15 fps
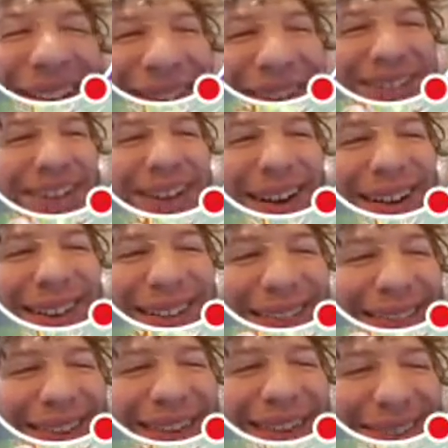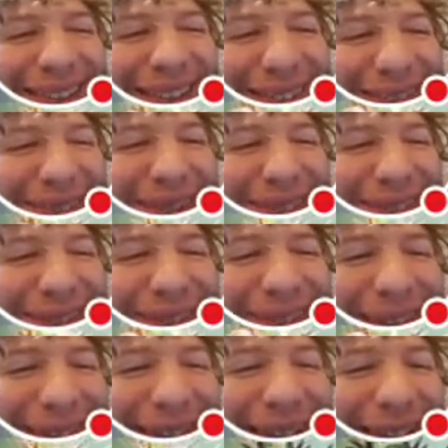We started the new season with a
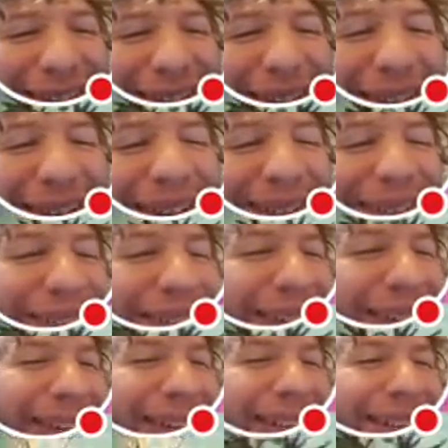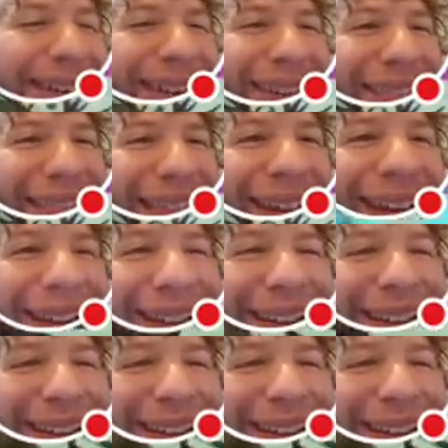win, ladies and gentlemen. Look at that.